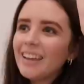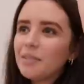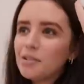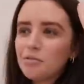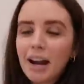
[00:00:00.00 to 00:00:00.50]
It
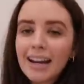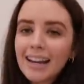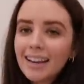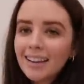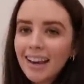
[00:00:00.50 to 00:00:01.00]
was
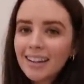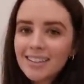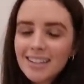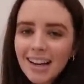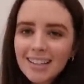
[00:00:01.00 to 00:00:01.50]
raining
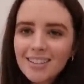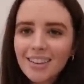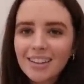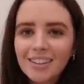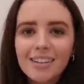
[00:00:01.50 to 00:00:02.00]
outside, so
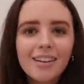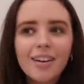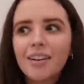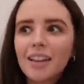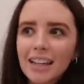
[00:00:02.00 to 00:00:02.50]
they couldn't
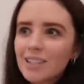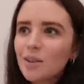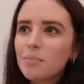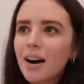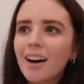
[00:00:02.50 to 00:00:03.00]
go like to a
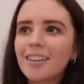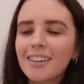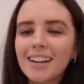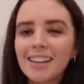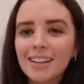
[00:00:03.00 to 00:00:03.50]
park or
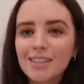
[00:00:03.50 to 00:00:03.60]
anything.